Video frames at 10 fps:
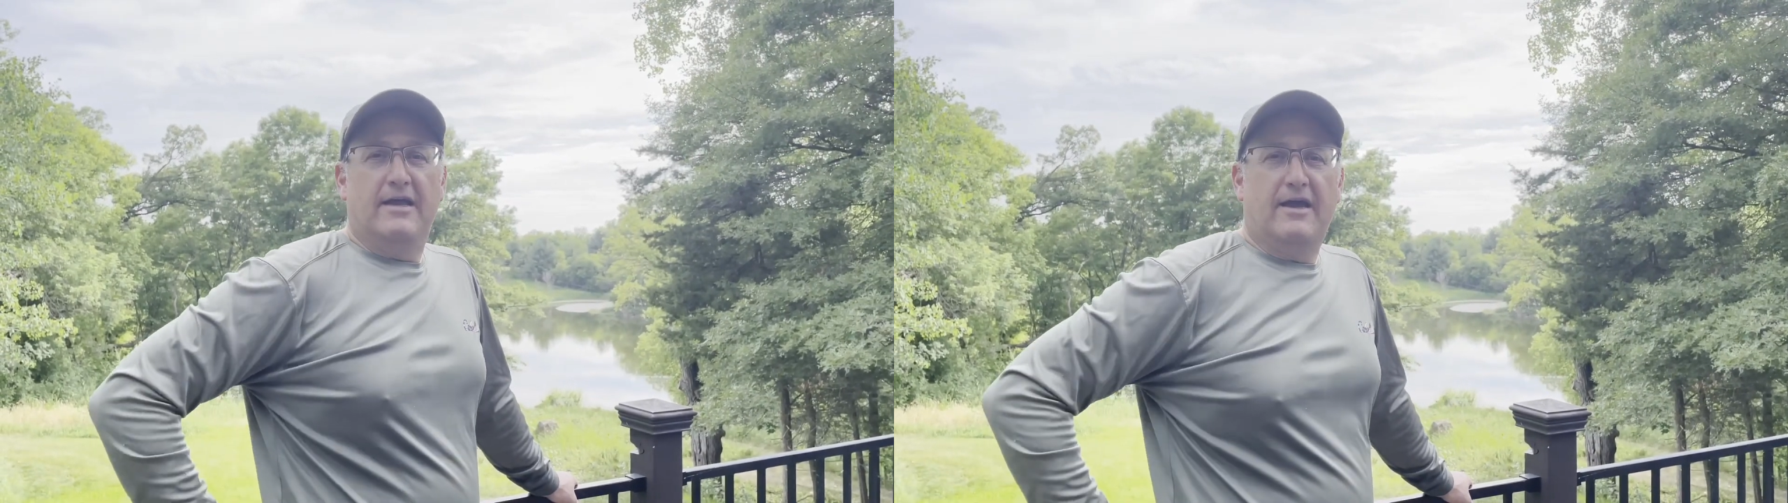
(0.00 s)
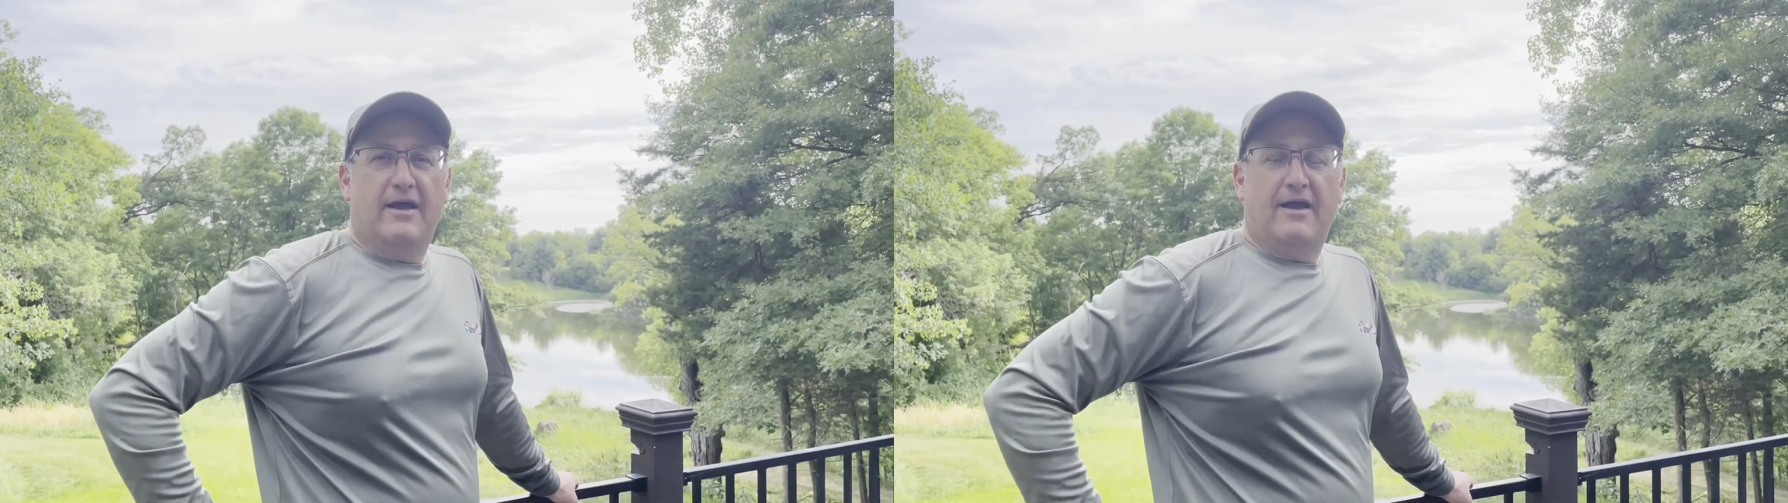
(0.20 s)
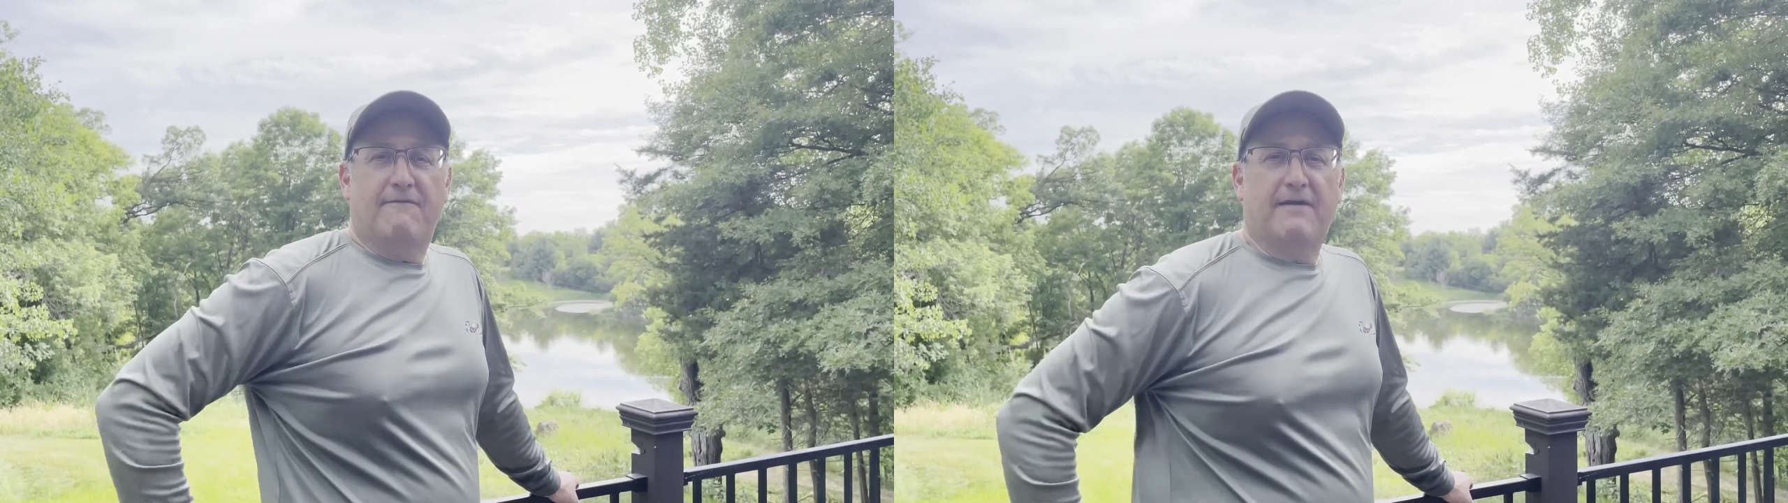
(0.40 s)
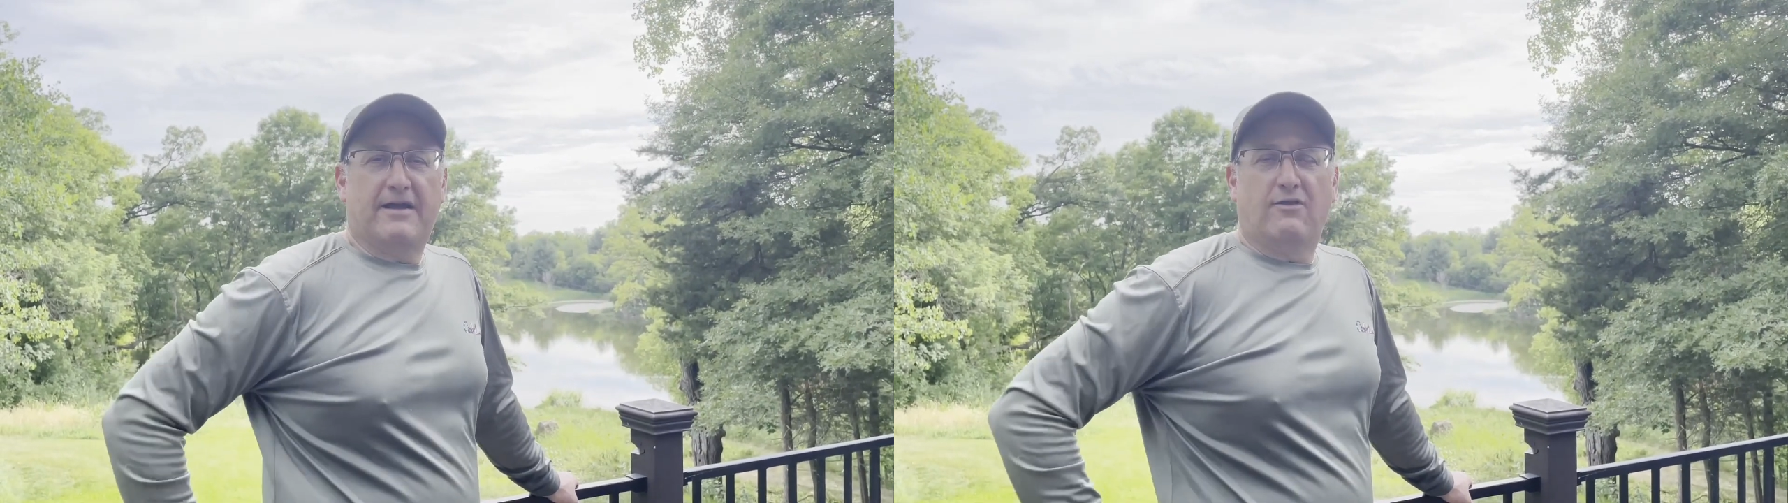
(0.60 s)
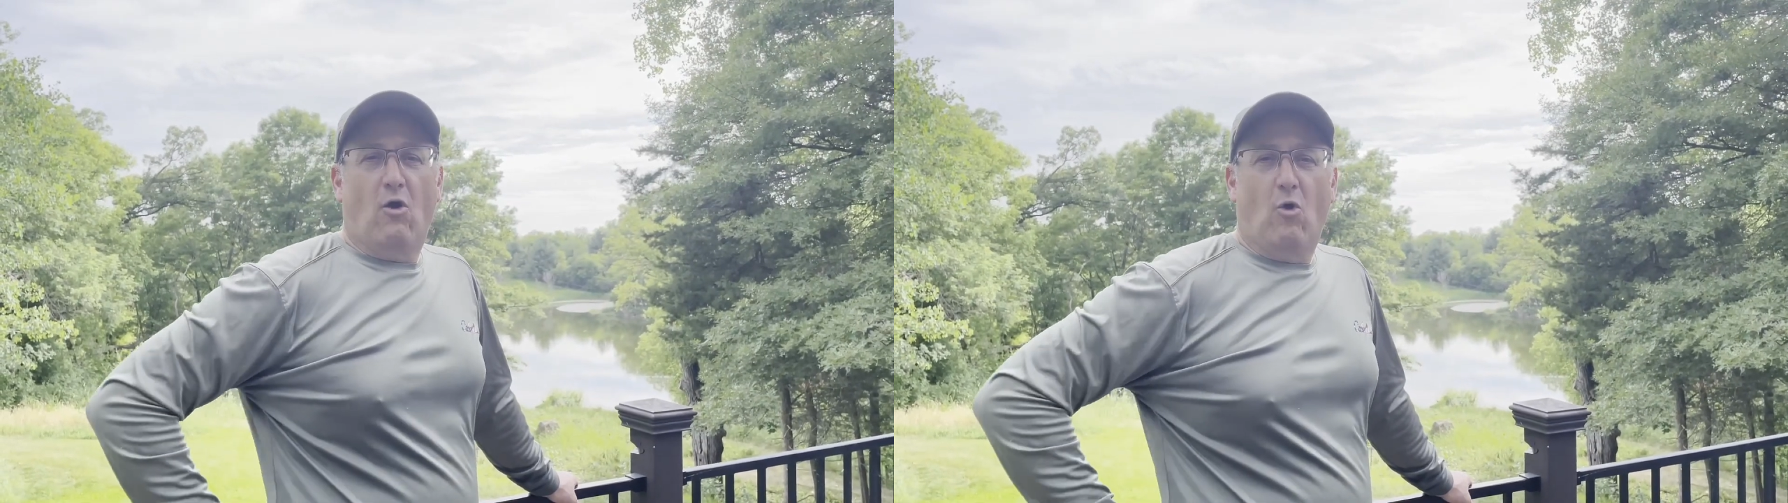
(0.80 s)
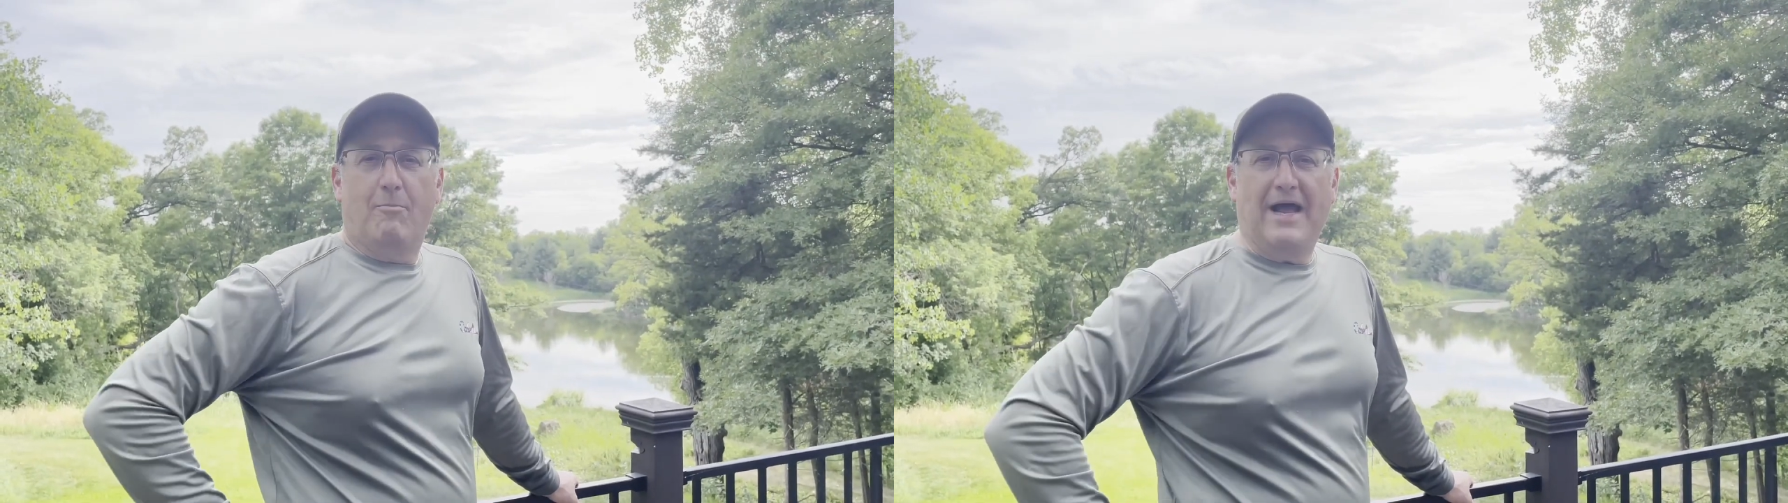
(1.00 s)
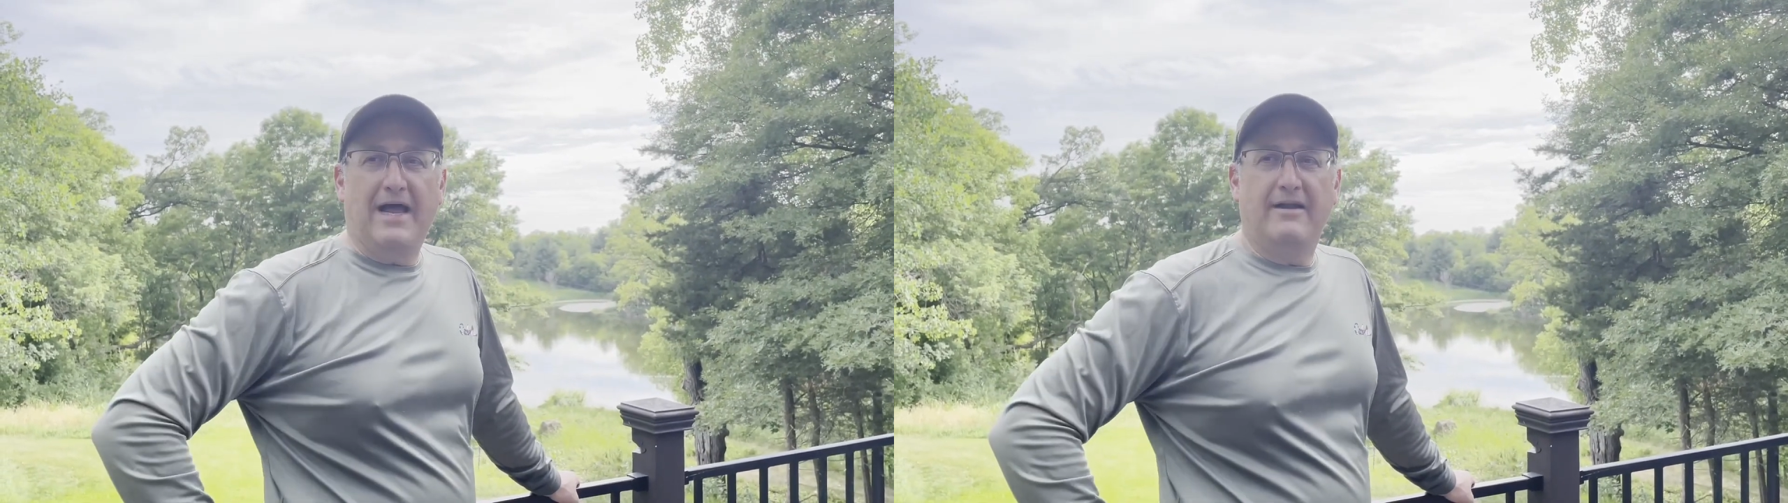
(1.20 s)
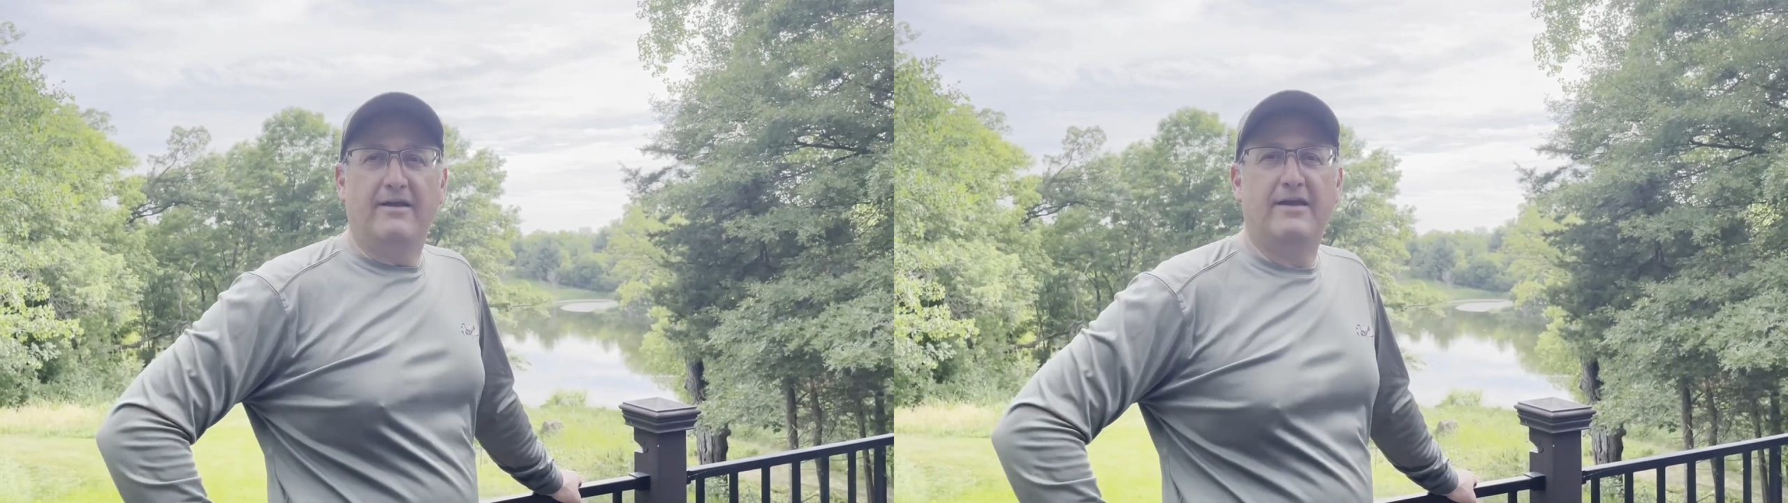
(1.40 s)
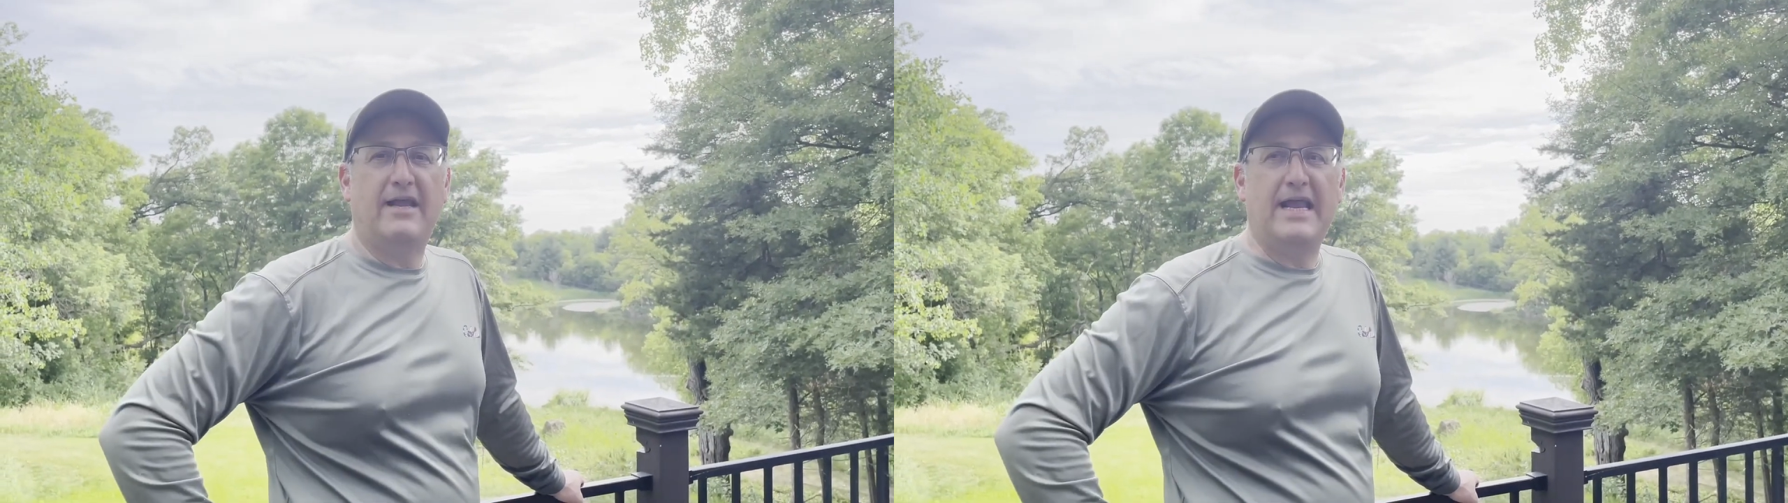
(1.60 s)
affect the whole pond.